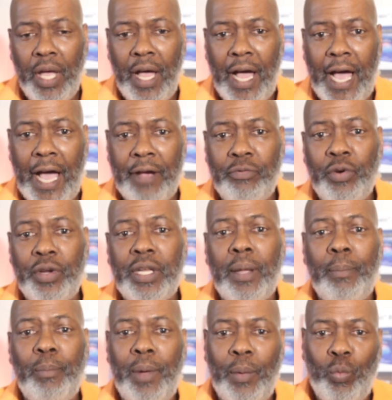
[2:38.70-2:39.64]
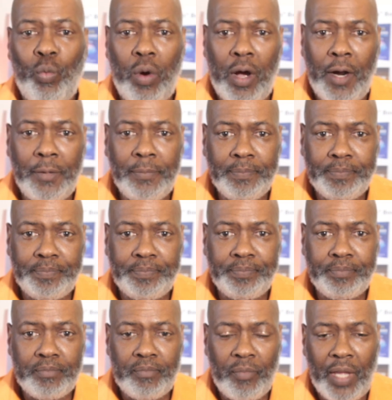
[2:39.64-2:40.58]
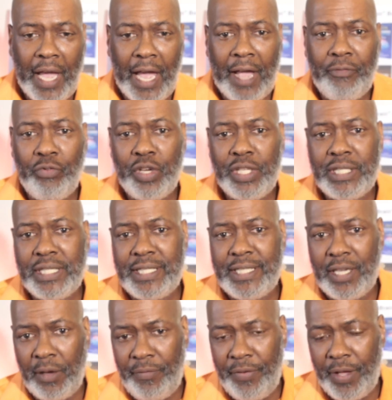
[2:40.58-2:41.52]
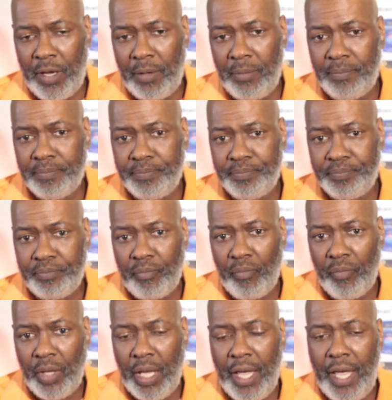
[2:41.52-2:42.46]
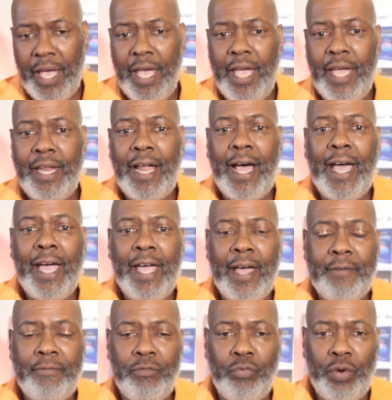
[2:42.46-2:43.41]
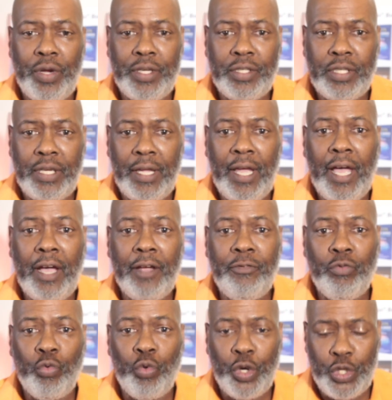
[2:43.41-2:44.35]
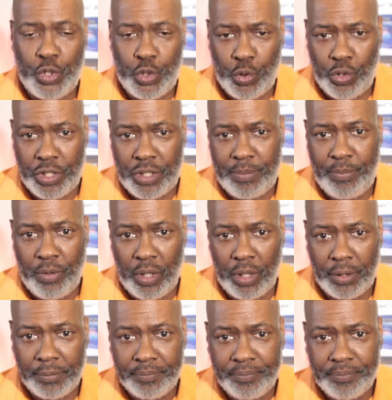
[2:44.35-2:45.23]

I've written a memoir, I've written self help, and I have written a resource book.